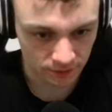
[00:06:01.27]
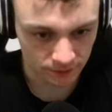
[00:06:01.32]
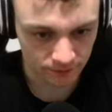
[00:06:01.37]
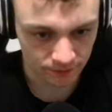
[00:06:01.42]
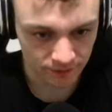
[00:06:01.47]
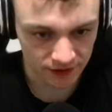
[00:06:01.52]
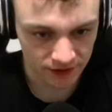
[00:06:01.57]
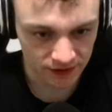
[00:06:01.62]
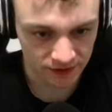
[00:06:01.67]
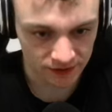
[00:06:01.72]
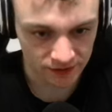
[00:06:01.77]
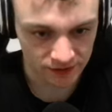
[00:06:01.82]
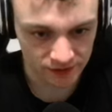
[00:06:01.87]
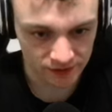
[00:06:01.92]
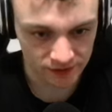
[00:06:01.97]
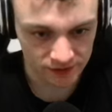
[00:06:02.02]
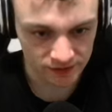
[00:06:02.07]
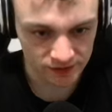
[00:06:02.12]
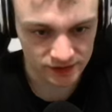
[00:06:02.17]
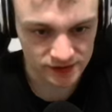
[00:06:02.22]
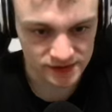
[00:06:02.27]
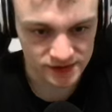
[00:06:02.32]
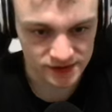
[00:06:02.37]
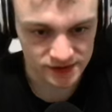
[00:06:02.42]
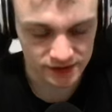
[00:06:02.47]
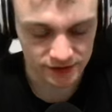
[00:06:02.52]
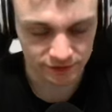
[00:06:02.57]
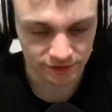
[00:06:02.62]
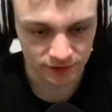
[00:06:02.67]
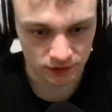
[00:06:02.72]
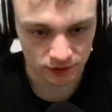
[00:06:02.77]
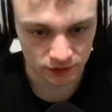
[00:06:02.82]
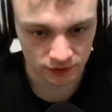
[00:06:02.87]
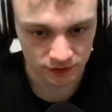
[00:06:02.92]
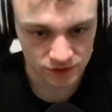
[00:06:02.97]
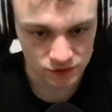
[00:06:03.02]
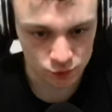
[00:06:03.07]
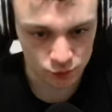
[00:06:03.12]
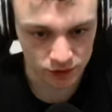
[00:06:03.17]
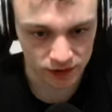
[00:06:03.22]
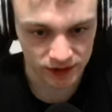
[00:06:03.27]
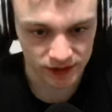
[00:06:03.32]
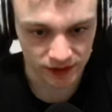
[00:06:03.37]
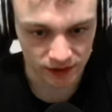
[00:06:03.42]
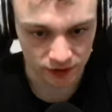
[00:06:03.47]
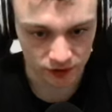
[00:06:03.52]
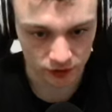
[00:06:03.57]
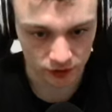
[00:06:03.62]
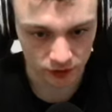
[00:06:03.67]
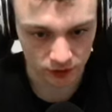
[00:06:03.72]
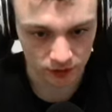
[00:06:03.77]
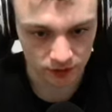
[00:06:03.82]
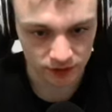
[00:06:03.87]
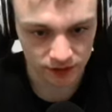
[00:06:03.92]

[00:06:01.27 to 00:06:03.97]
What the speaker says: in this if clause we can call